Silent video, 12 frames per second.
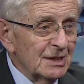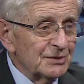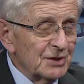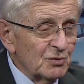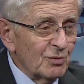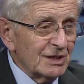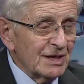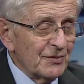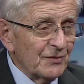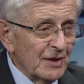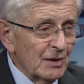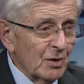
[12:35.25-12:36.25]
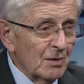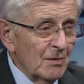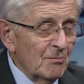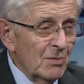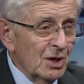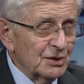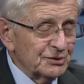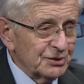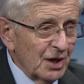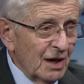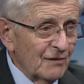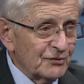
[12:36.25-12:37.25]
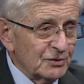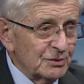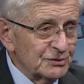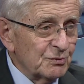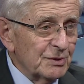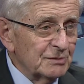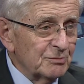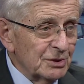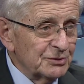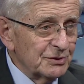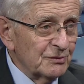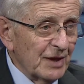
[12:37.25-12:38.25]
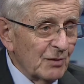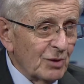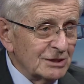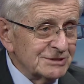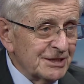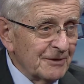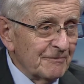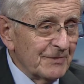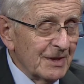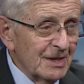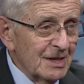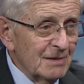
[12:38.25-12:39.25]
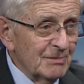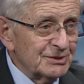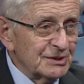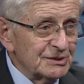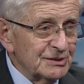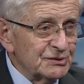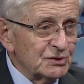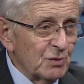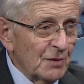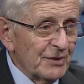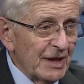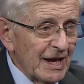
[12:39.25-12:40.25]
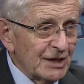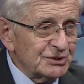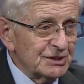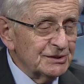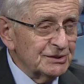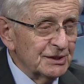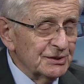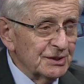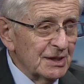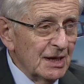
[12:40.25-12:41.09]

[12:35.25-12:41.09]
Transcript: Don't worry that they were murdered afterwards. We'll do that worrying. But just listen to what they actually did.